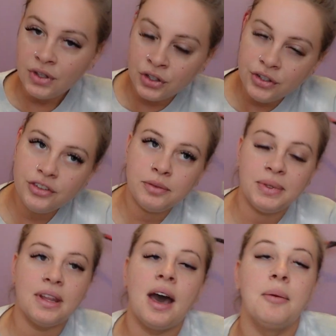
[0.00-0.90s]
could just
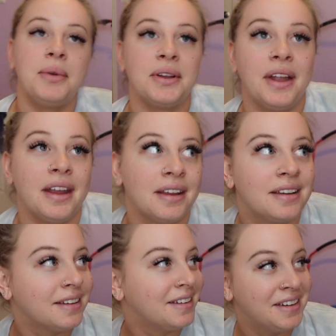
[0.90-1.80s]
be that, but
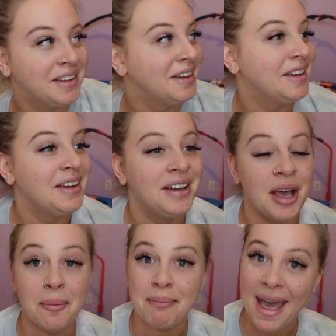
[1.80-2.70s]
like,
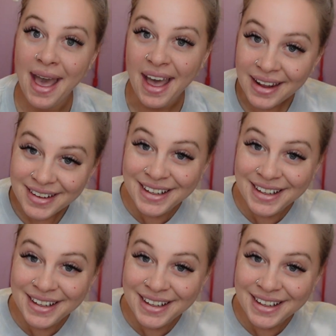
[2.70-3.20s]
I'm mad.